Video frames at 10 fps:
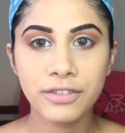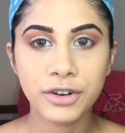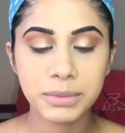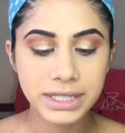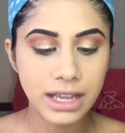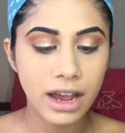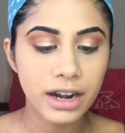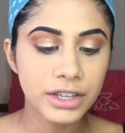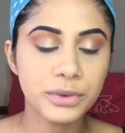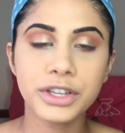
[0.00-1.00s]
For
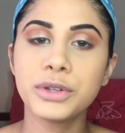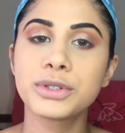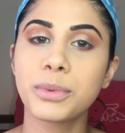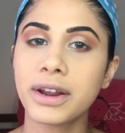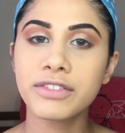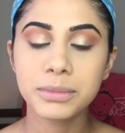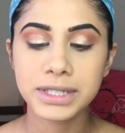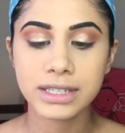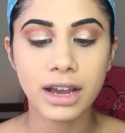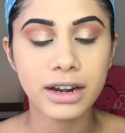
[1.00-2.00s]
mascara, you can use whatever
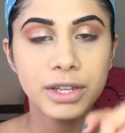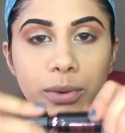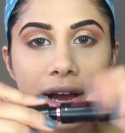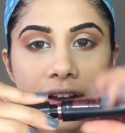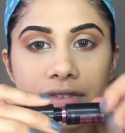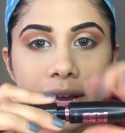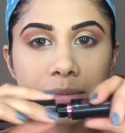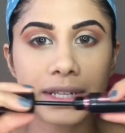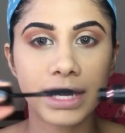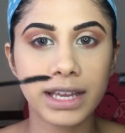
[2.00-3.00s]
mascara you have.
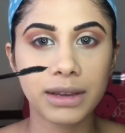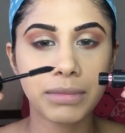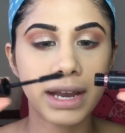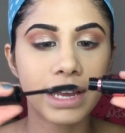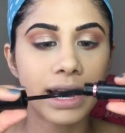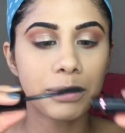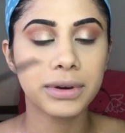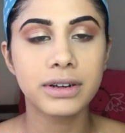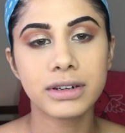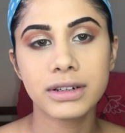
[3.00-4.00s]
I'm taking my
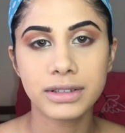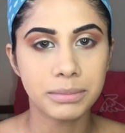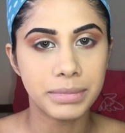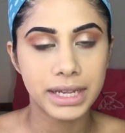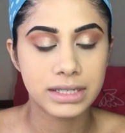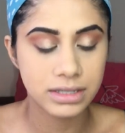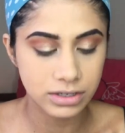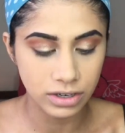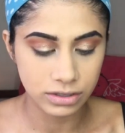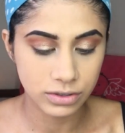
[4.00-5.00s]
Hypercurl, the best
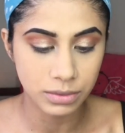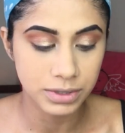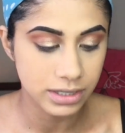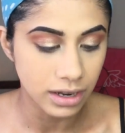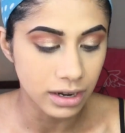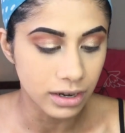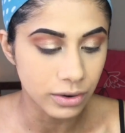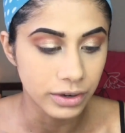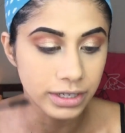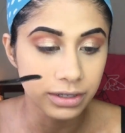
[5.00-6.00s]
drugstore mascara
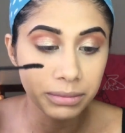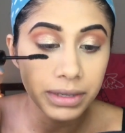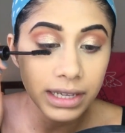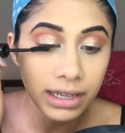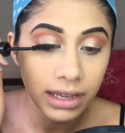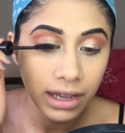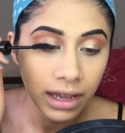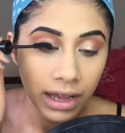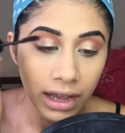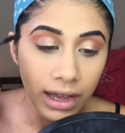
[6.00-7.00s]
according to me,
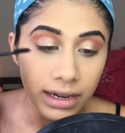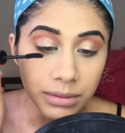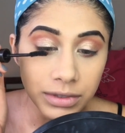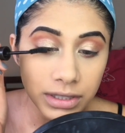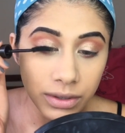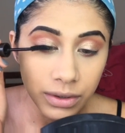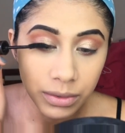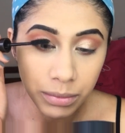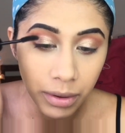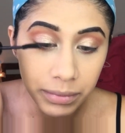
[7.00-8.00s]
and I'm just going
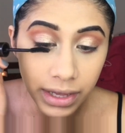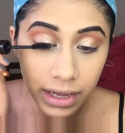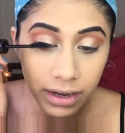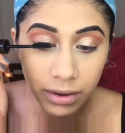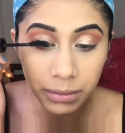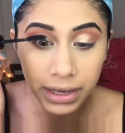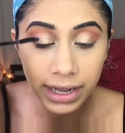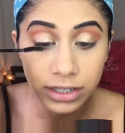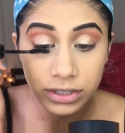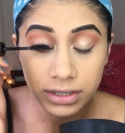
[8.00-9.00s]
to pop that on
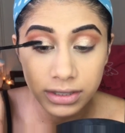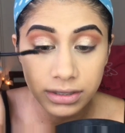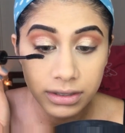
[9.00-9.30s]
my lashes.